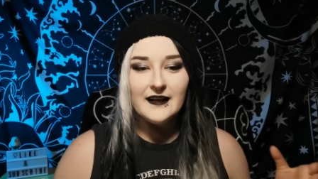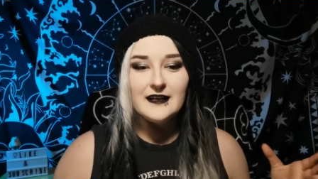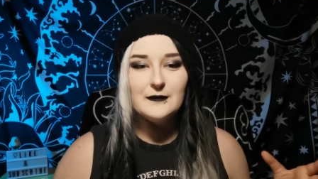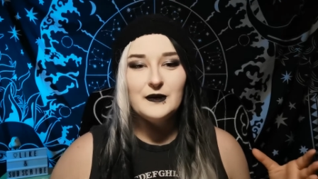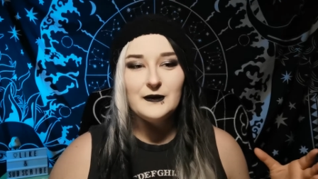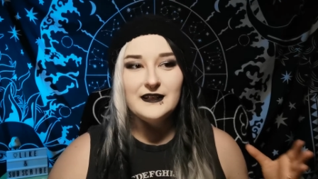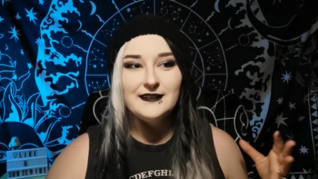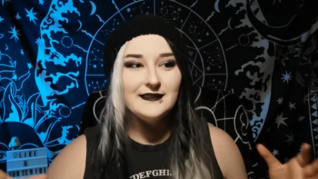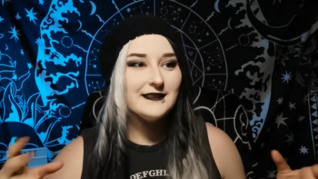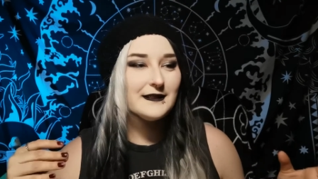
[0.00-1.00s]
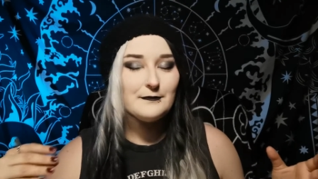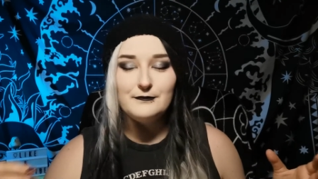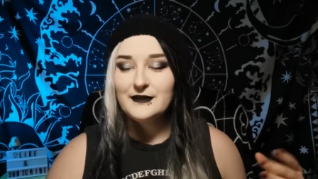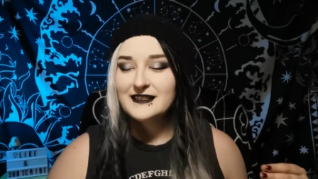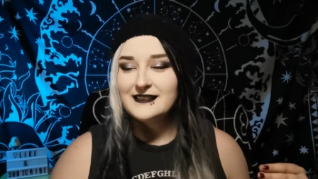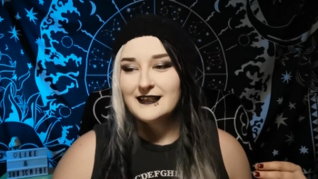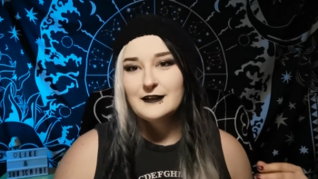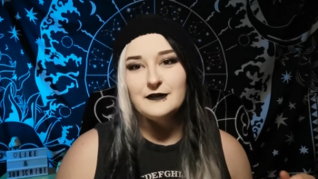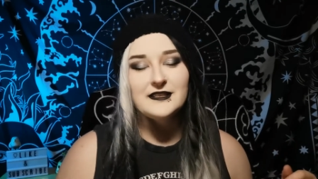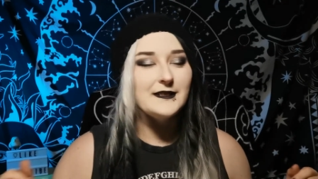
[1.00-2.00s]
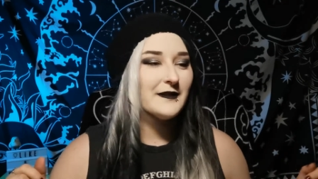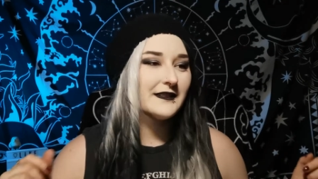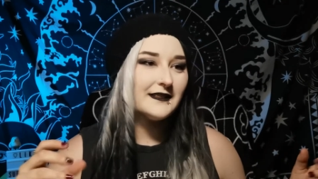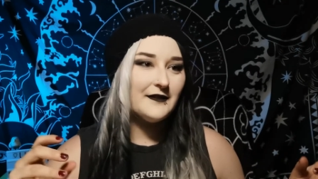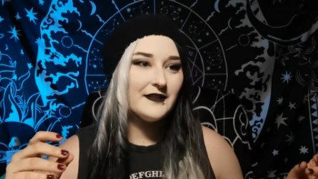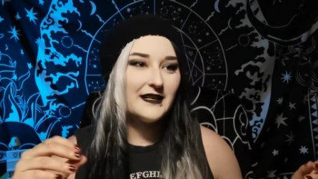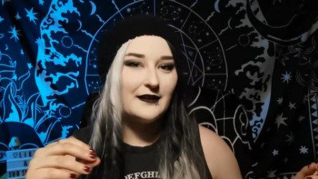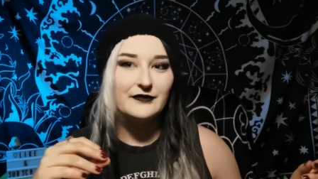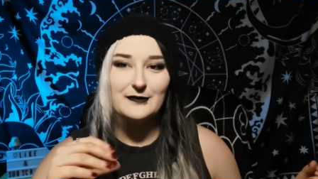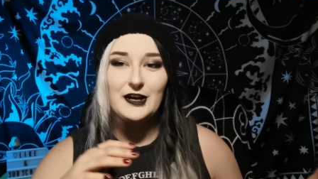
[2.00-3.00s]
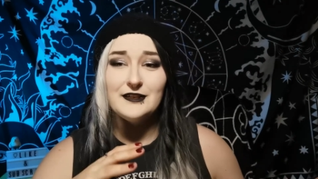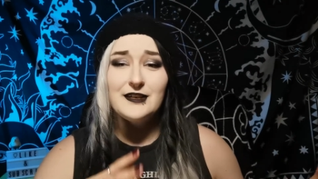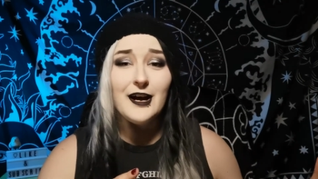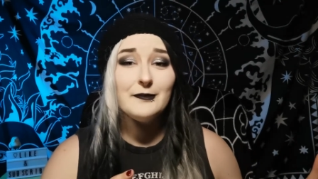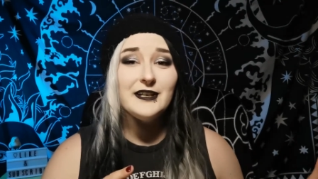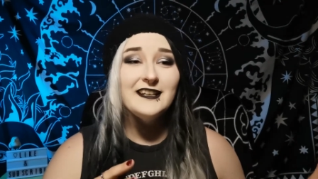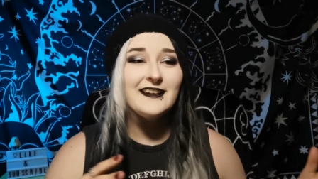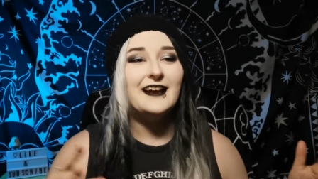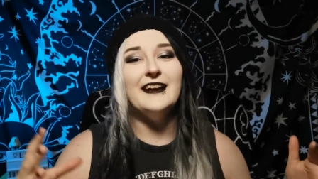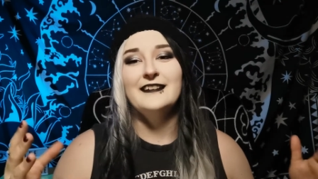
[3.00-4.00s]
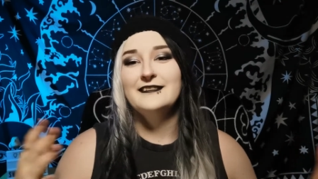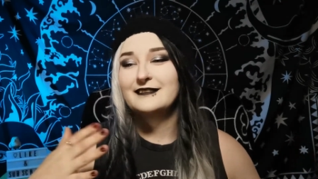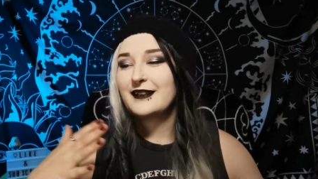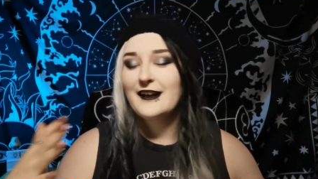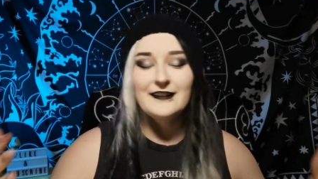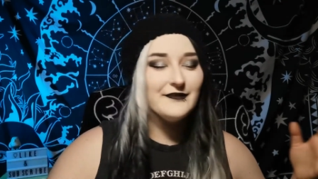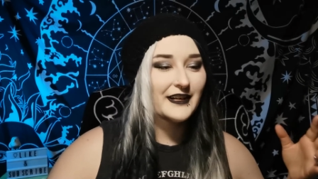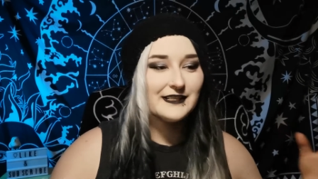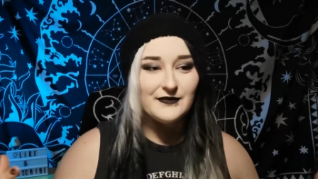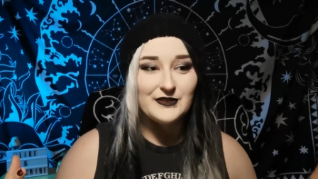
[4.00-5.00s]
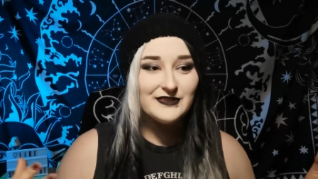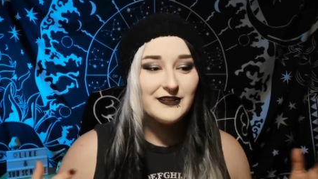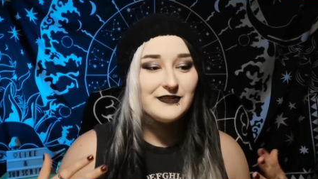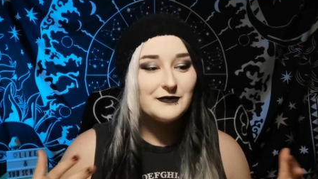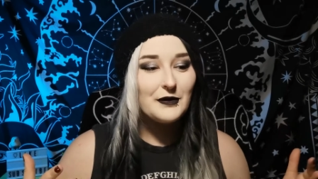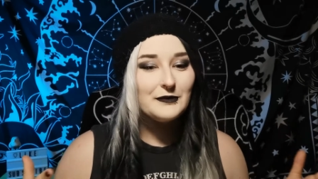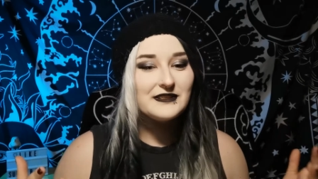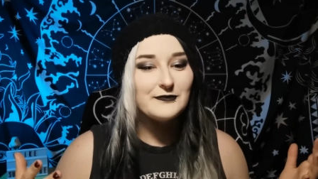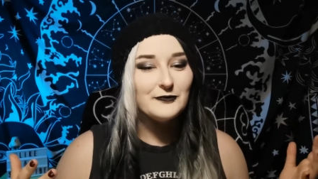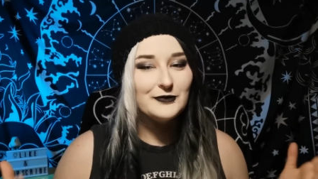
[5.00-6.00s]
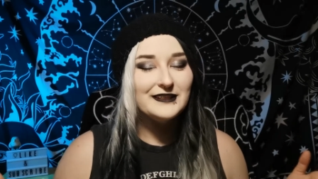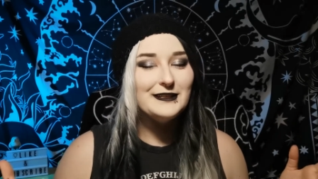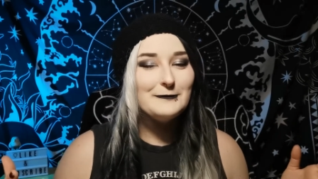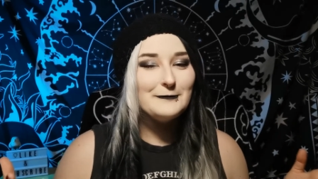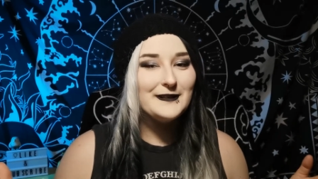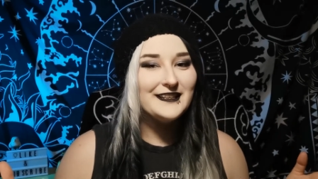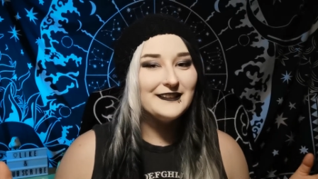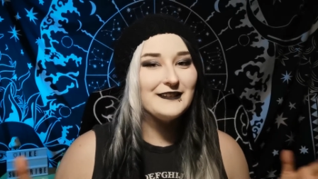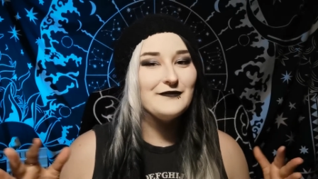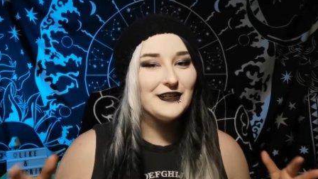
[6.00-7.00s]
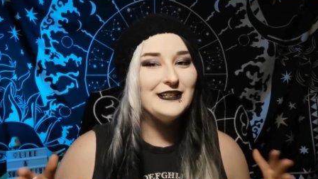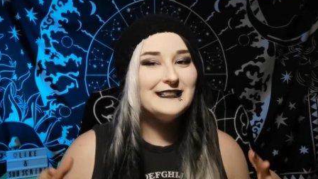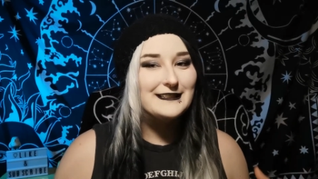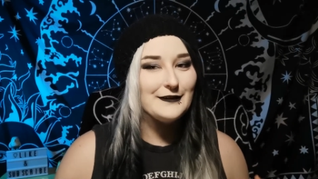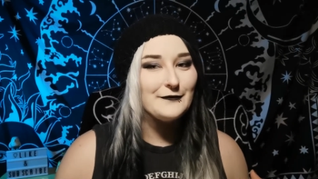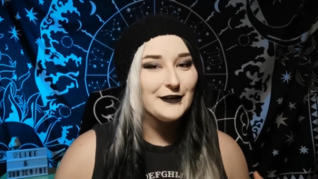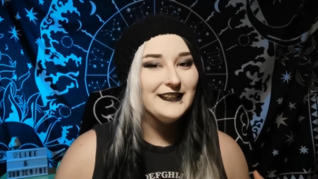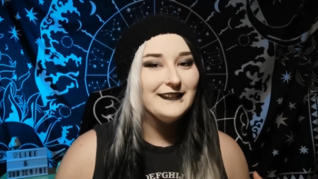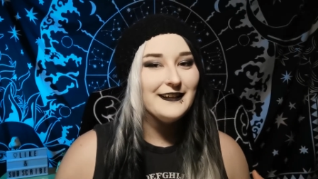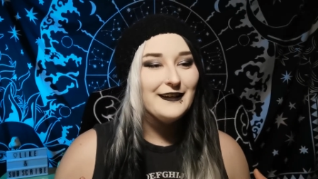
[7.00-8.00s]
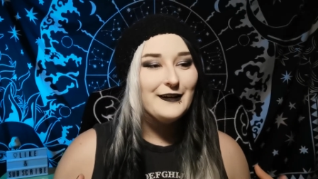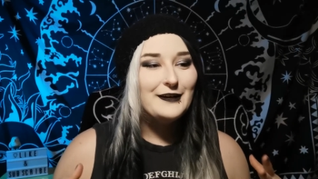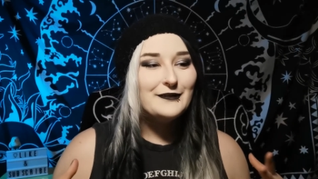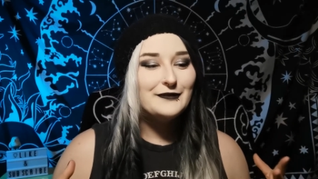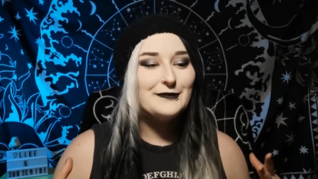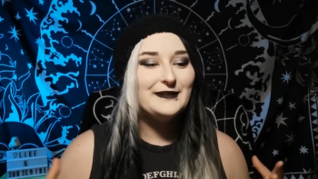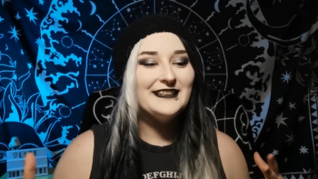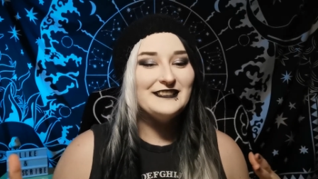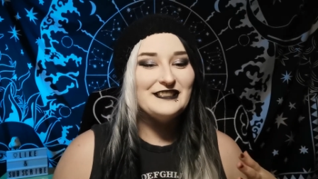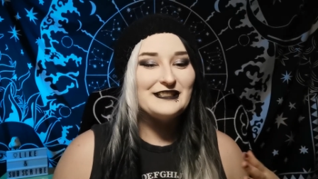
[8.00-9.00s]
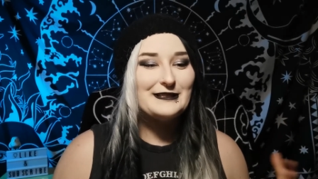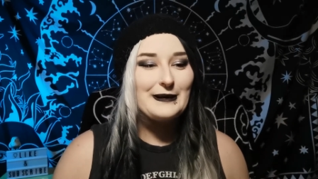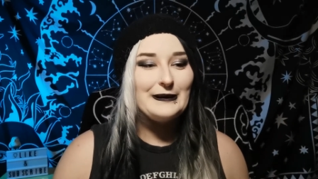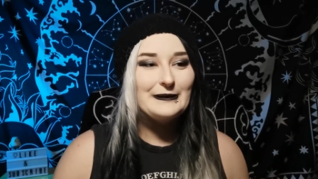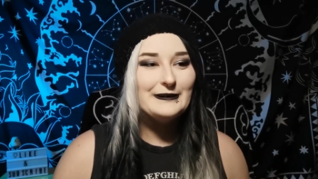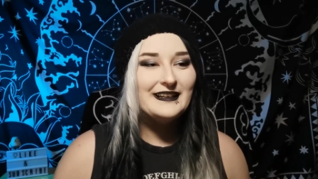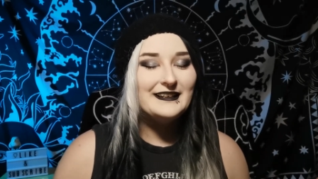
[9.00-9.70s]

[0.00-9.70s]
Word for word: and I'm always mixing it with some of the stuff that I get from Hot Topic and kind of vice versa. So it was really weird and very different for me to just go